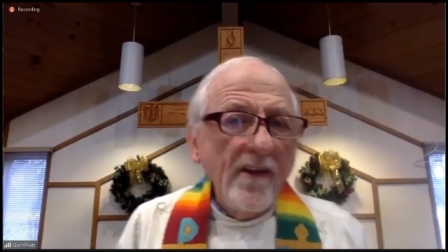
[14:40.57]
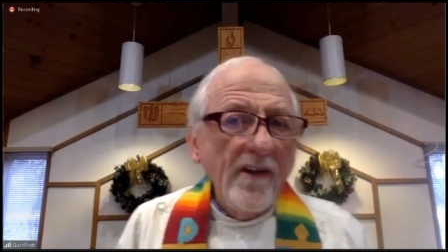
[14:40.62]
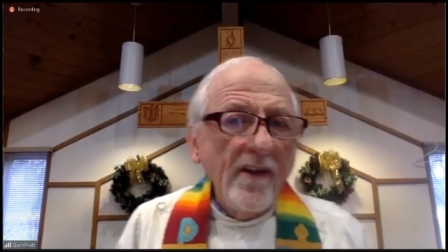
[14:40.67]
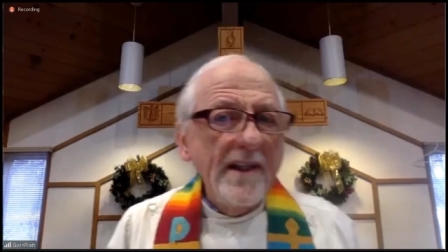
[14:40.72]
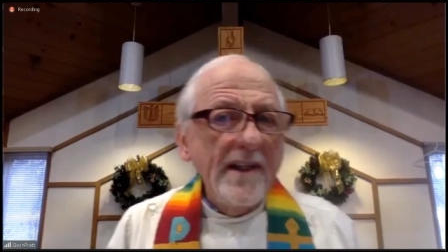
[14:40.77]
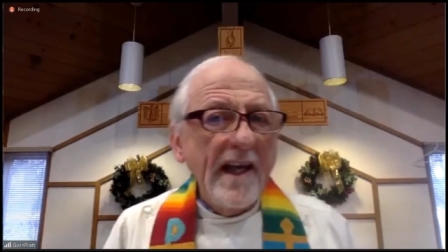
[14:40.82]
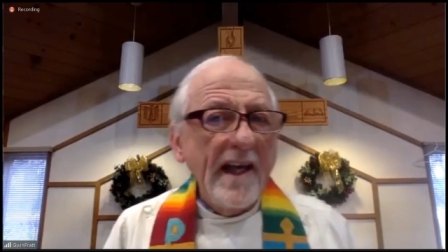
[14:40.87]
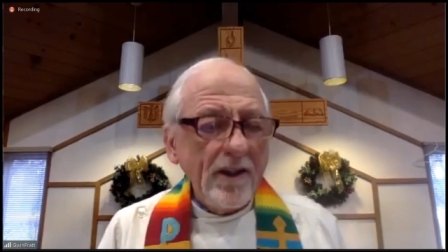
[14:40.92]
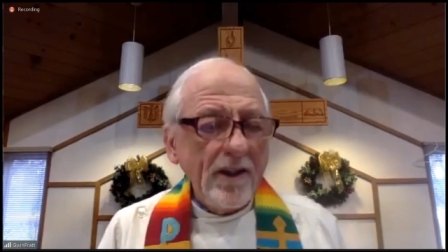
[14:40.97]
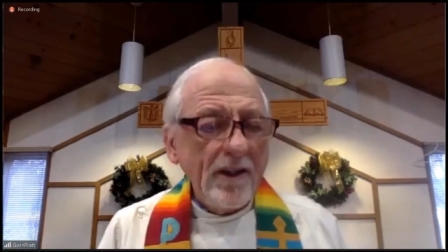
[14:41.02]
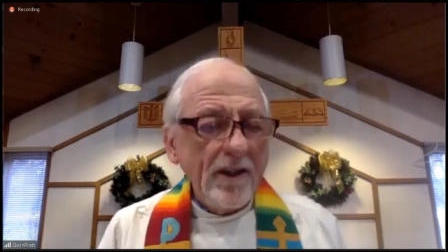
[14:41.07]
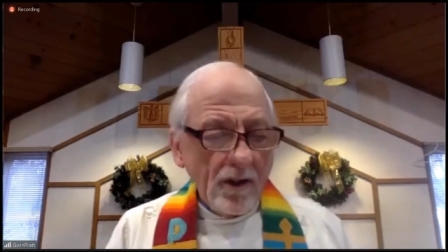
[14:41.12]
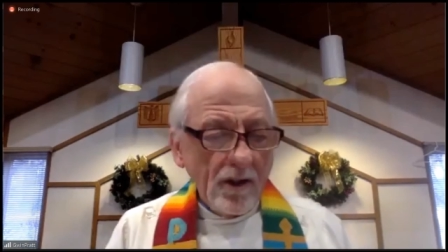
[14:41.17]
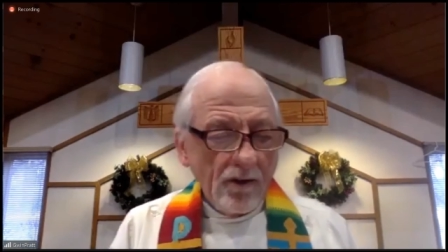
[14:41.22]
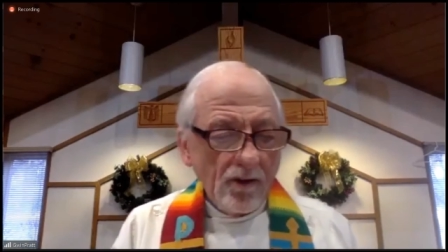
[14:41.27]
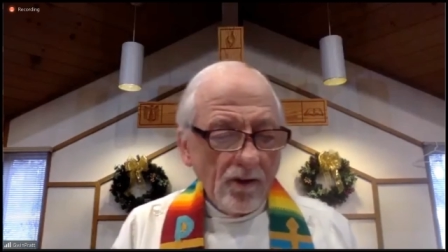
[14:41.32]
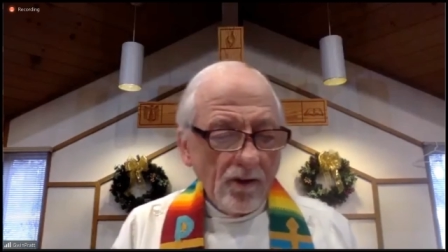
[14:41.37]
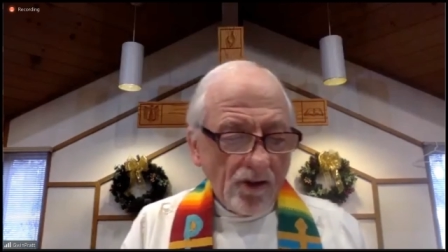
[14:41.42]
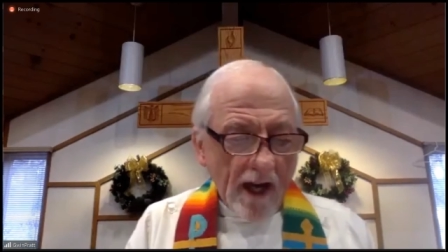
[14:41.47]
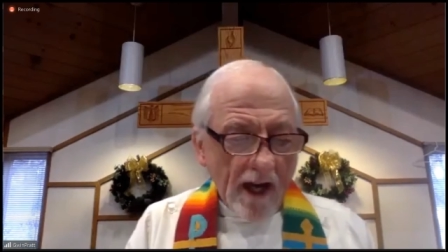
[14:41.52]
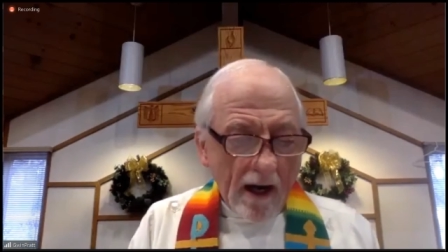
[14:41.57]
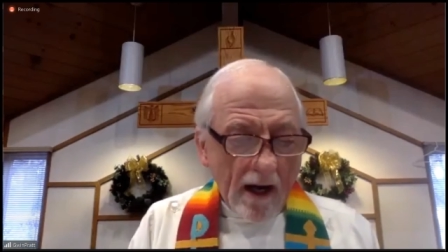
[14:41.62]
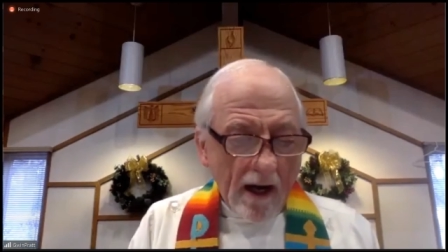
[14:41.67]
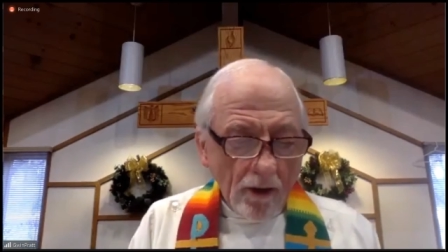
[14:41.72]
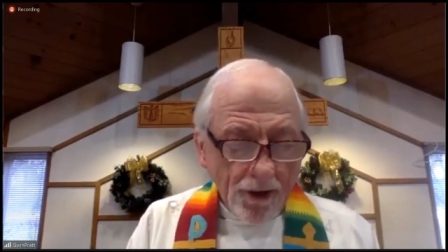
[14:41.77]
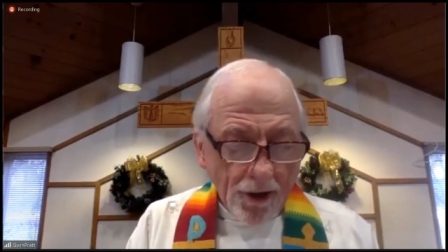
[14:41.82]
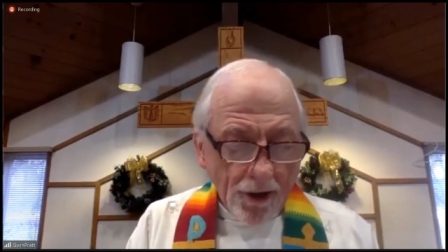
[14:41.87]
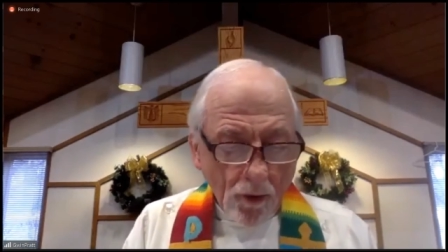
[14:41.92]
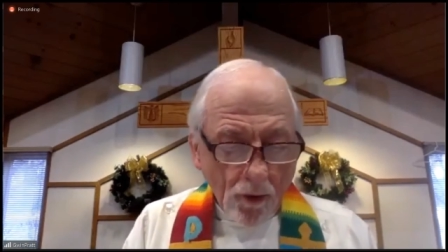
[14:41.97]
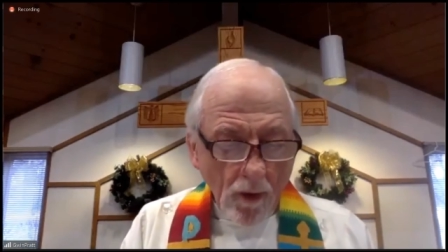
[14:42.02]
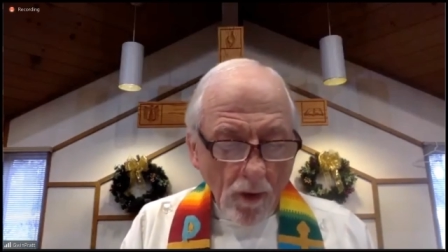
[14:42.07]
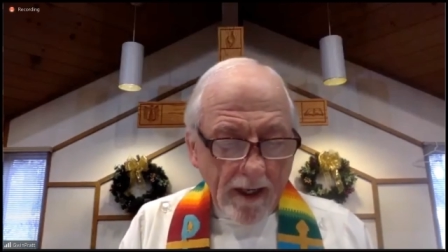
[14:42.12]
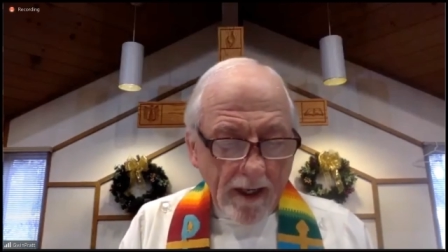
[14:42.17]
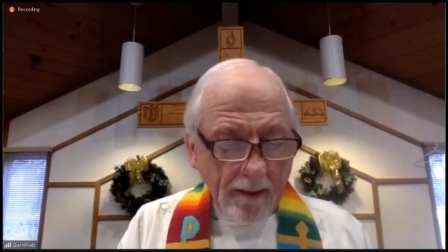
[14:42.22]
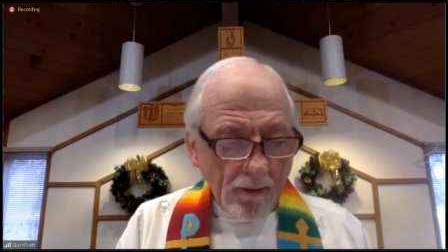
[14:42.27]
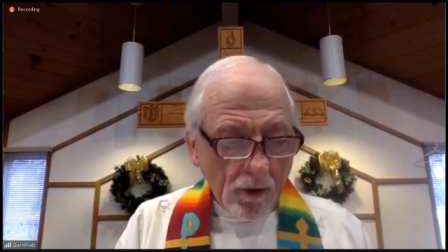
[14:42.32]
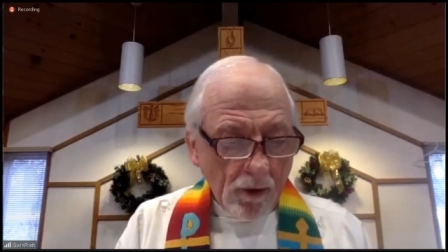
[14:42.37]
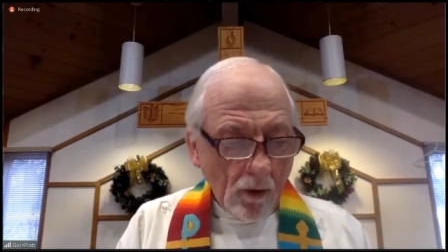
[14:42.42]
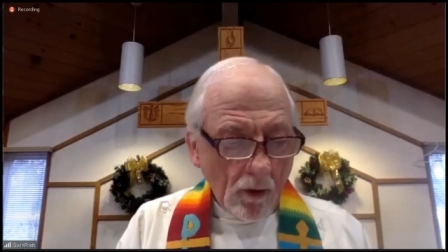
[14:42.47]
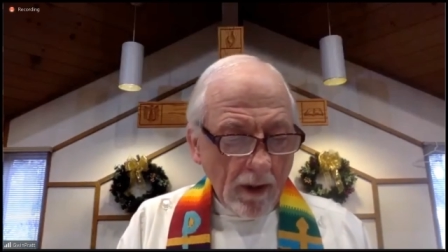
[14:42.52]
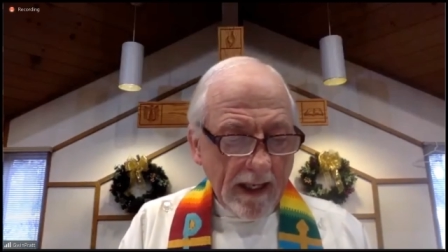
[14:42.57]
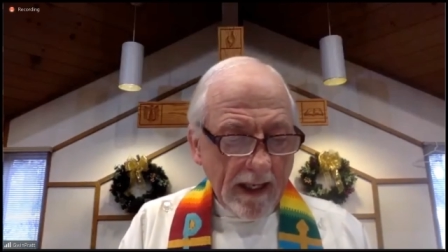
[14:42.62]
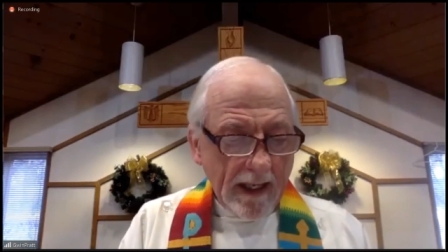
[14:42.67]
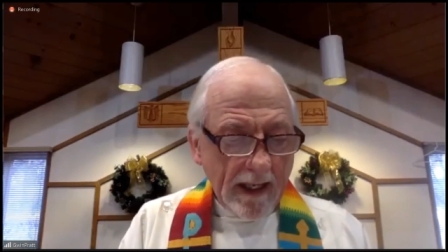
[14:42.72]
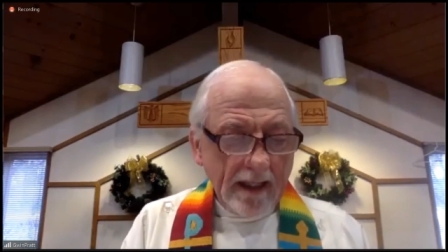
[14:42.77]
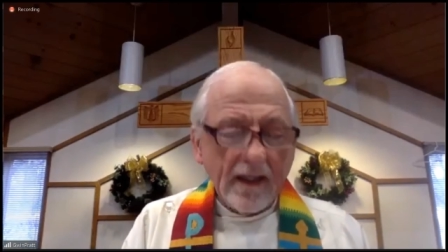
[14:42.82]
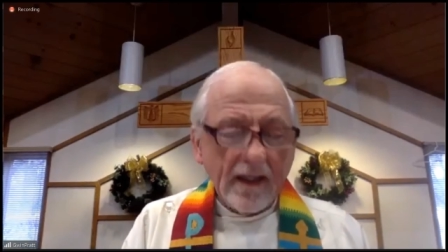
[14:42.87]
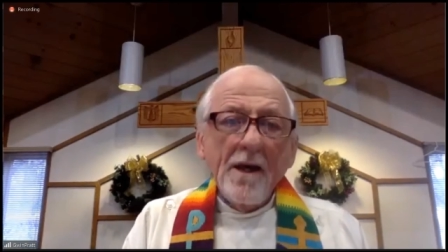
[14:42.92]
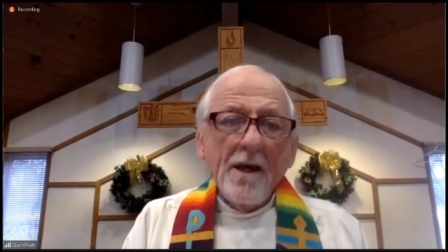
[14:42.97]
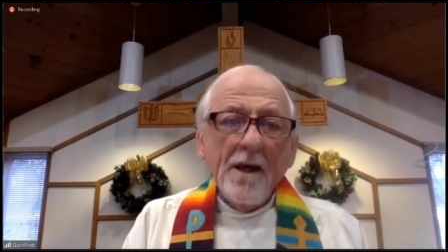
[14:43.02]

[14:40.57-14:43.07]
the nations shall stream to it.